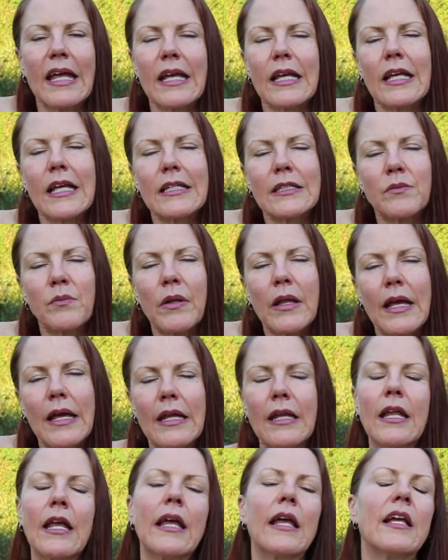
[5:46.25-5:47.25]
It's playing.
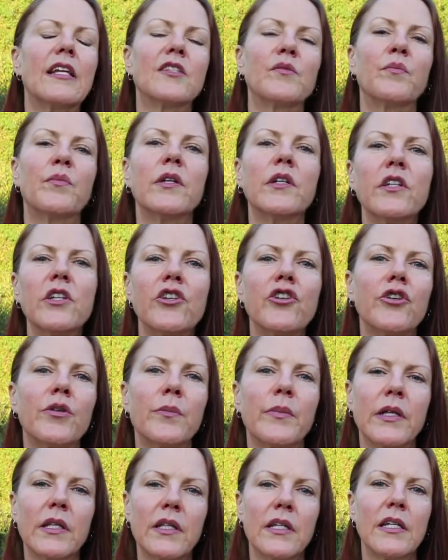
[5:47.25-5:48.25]
It's building your
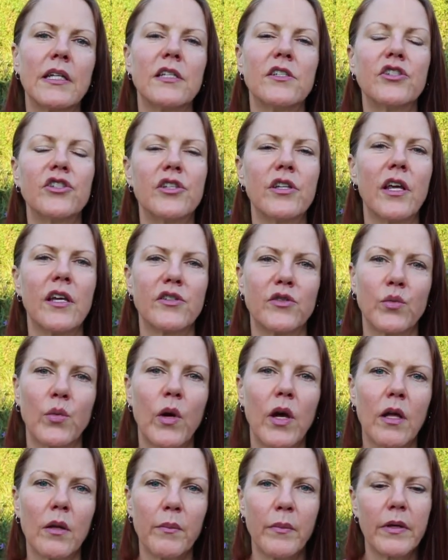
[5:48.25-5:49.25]
abilities as
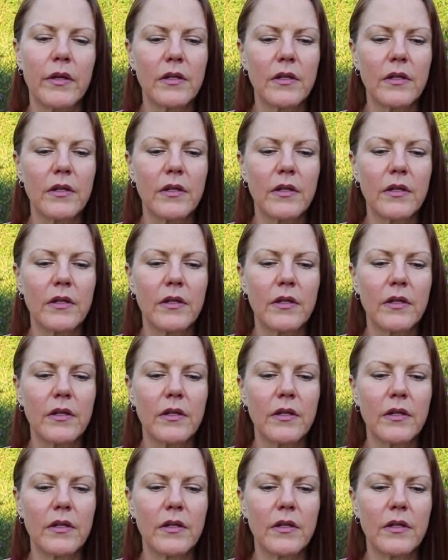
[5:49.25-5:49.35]
well,